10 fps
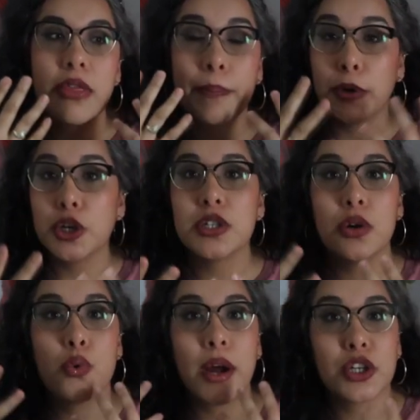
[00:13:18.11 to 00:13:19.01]
the
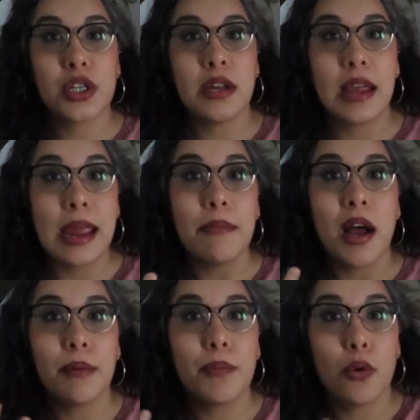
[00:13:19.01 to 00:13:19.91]
person who actually came
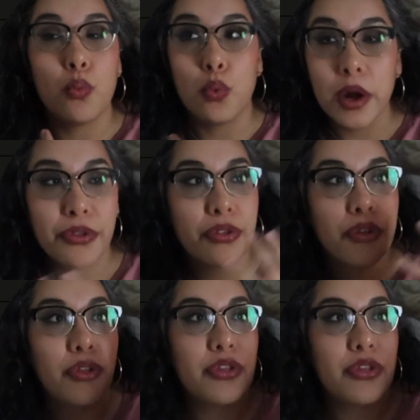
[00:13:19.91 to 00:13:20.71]
up with